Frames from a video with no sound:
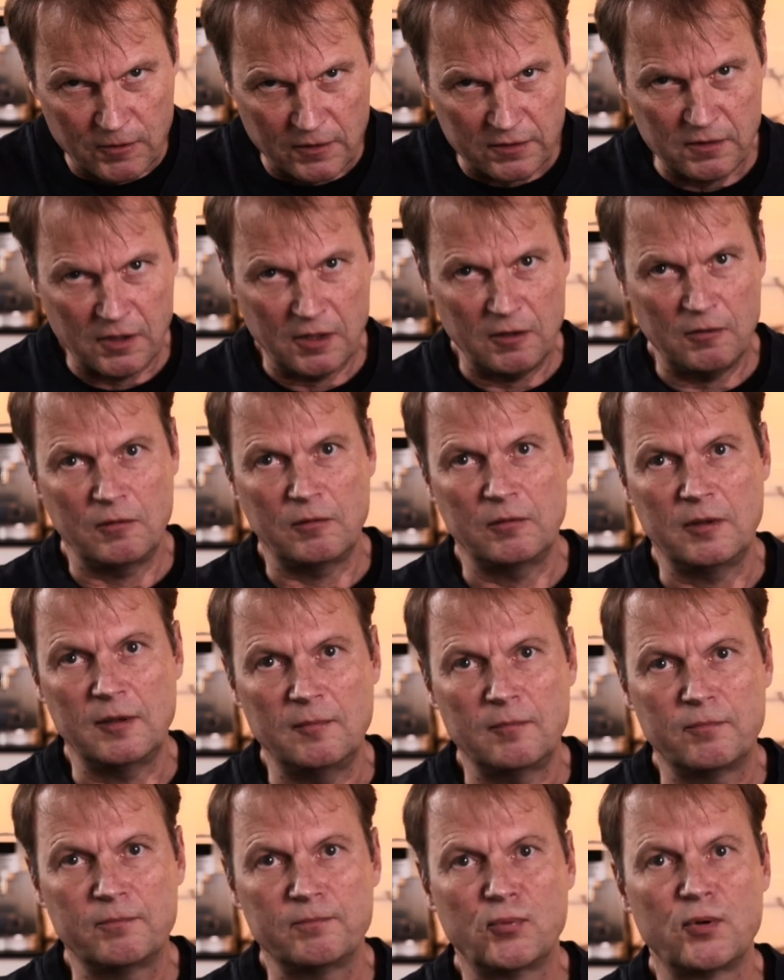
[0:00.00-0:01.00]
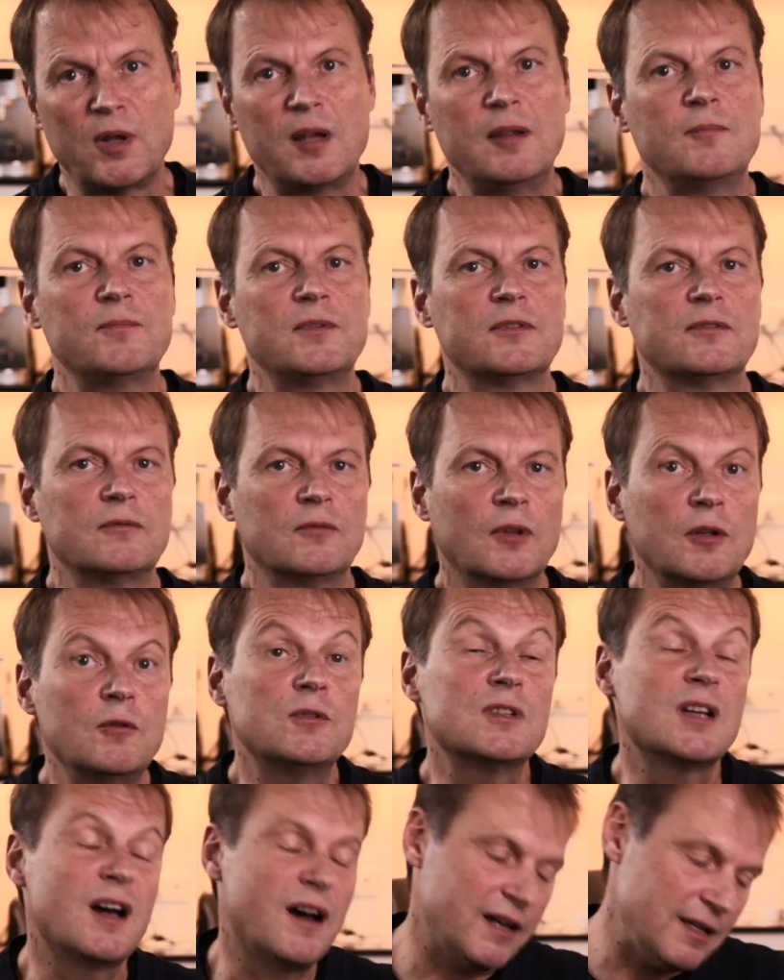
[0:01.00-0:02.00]
was no
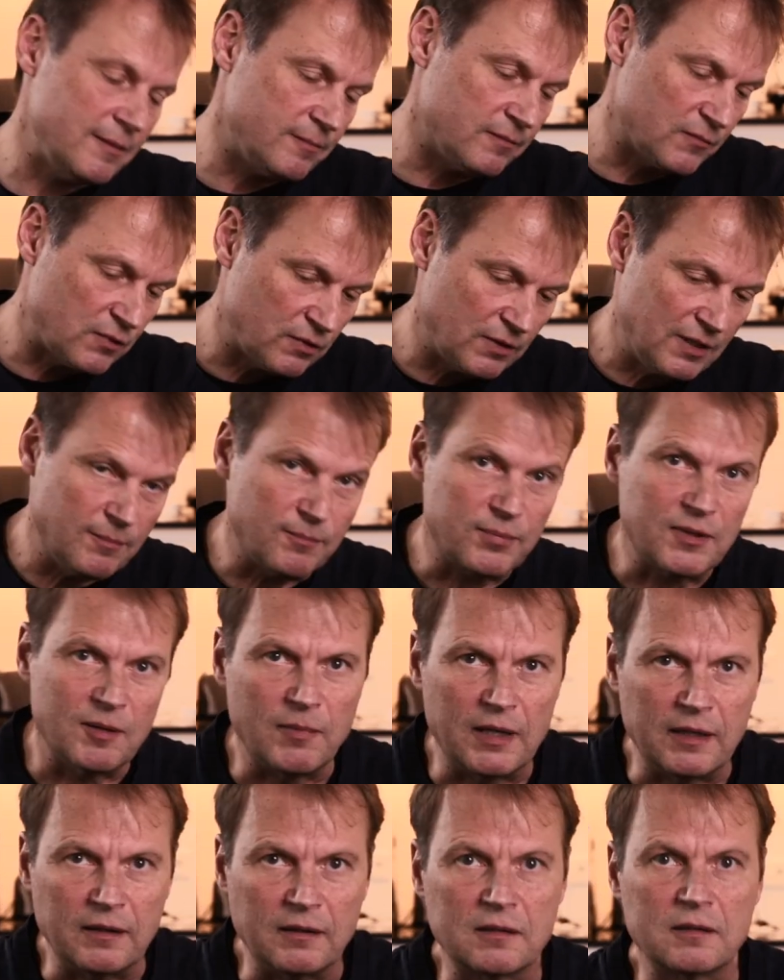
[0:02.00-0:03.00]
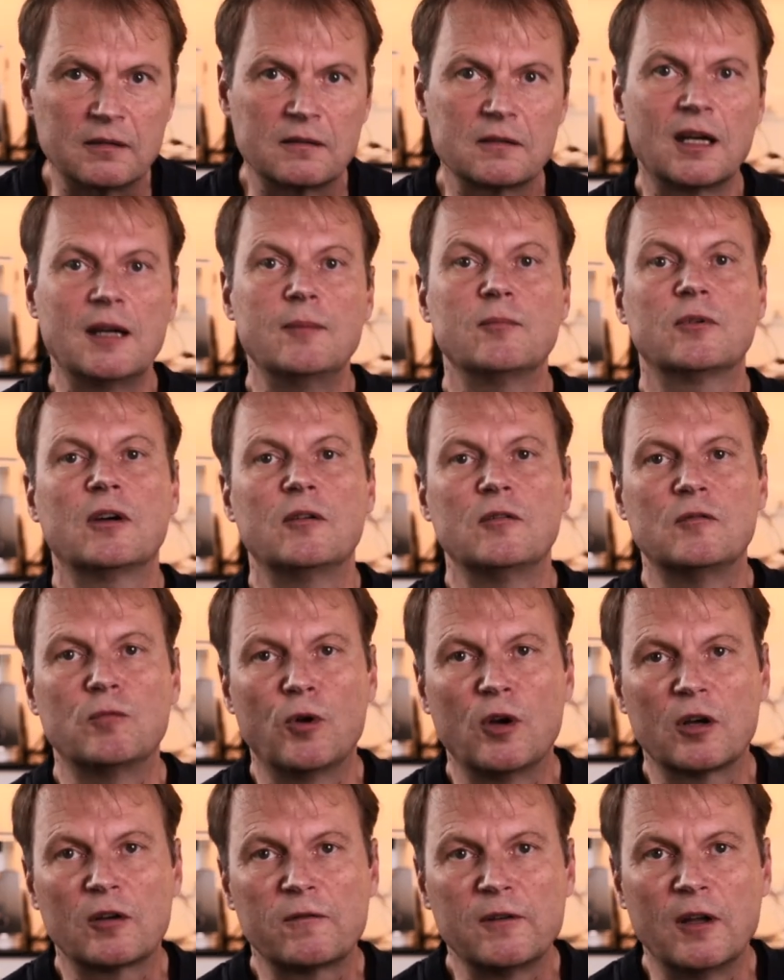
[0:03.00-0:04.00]
time to implement timecode
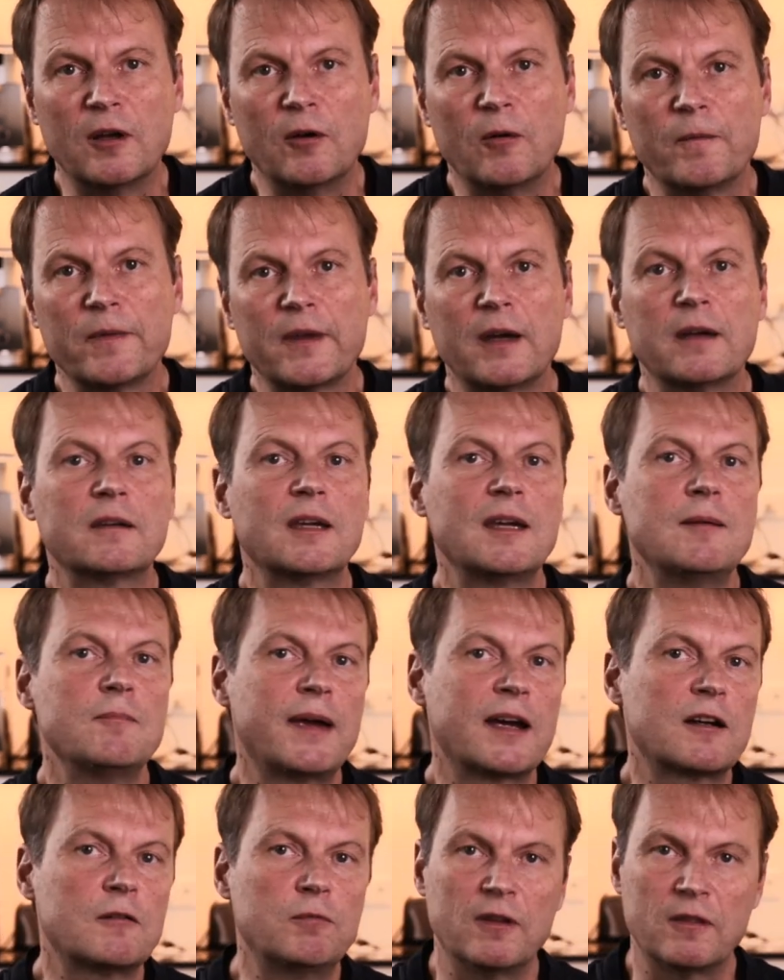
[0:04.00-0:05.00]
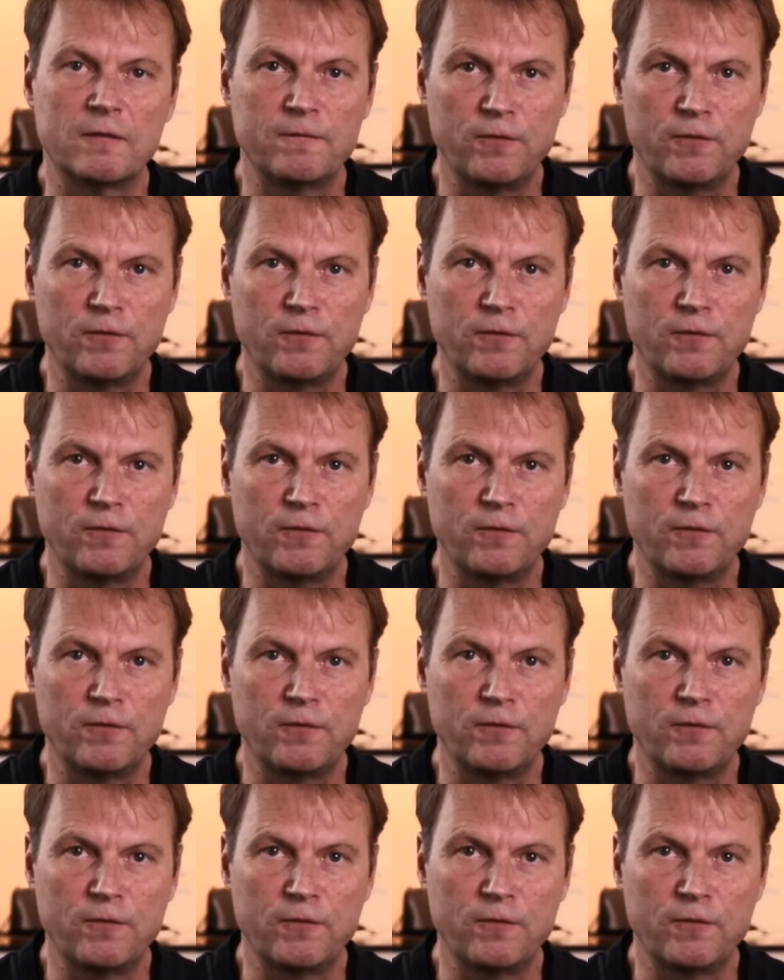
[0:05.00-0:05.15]
workflow. I came back with